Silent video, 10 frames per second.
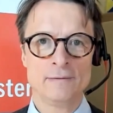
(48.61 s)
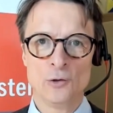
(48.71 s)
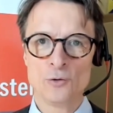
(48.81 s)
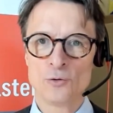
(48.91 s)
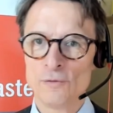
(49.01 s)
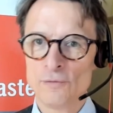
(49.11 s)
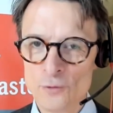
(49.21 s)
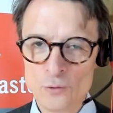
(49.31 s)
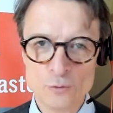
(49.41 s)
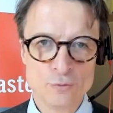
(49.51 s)
local
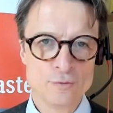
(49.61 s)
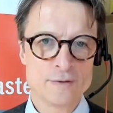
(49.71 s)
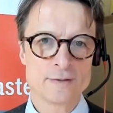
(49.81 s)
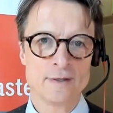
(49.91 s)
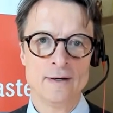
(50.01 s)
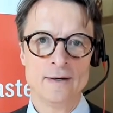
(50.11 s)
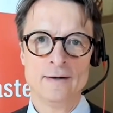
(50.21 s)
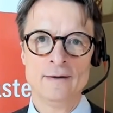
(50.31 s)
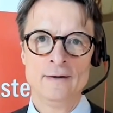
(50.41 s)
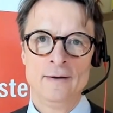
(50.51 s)
foods,
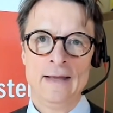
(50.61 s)
uh,